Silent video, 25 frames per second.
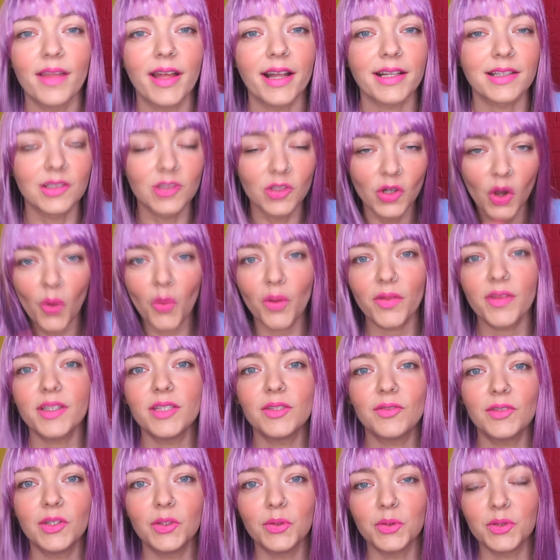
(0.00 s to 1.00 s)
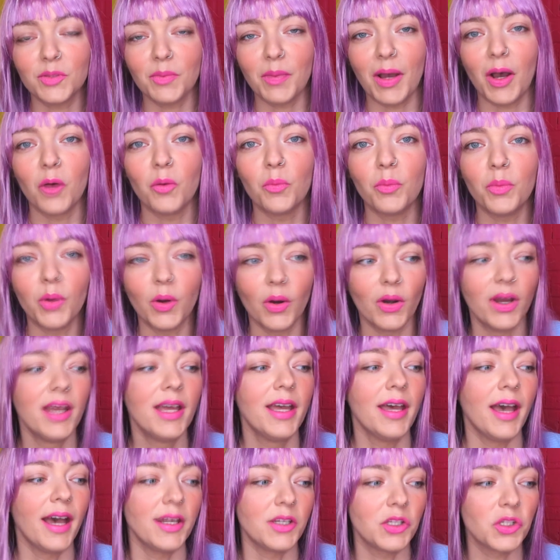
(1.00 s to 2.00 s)
That's not what this video is about, but
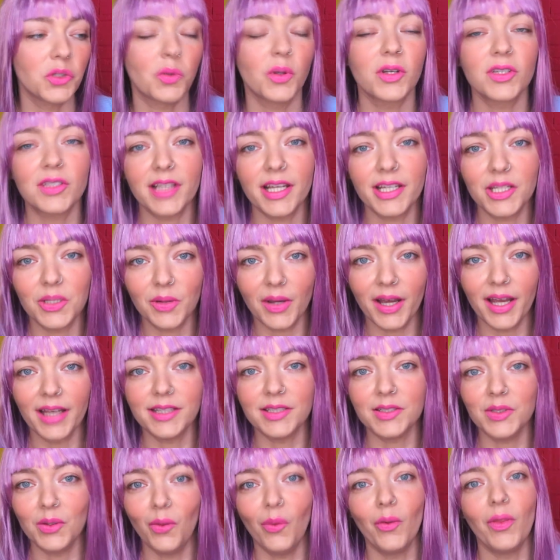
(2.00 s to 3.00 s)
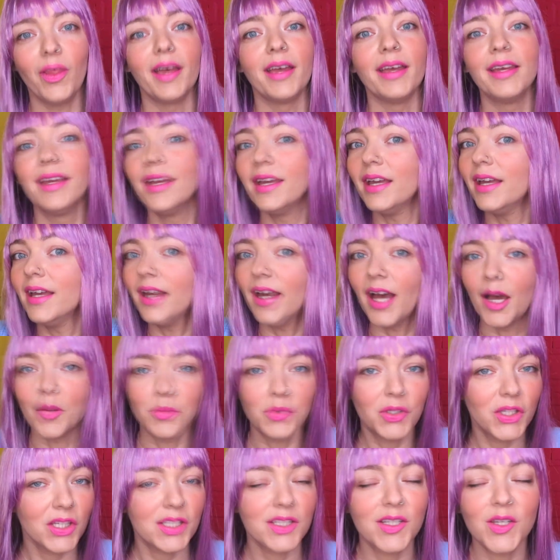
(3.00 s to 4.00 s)
I just wanted to let you guys know that
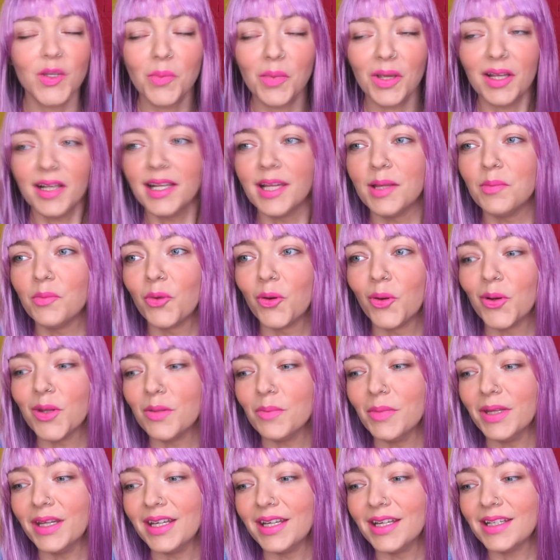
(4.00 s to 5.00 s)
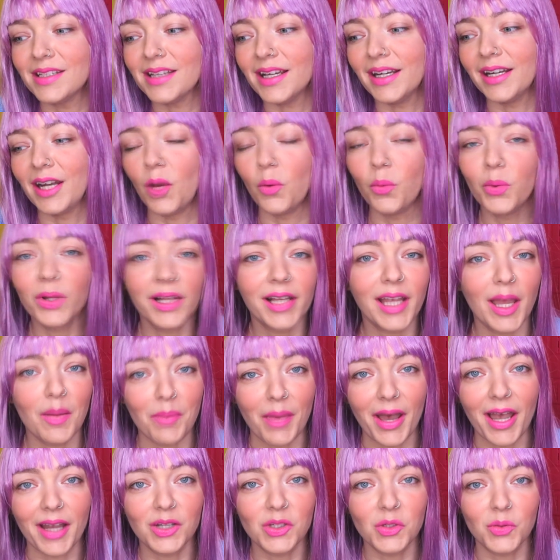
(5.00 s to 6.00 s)
I'm just in a bit of limbo at the minute and I will
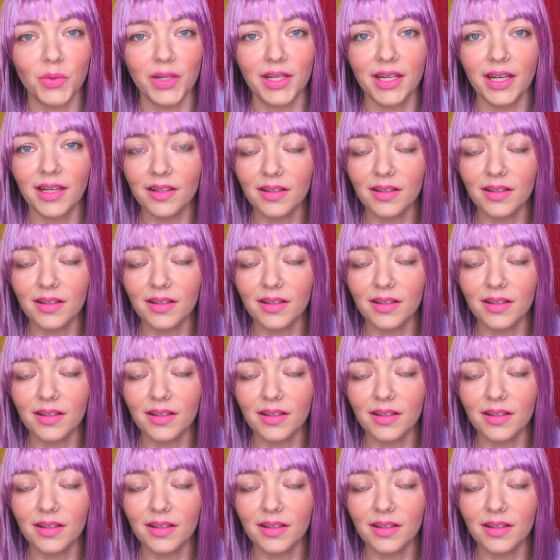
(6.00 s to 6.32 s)
get back to it.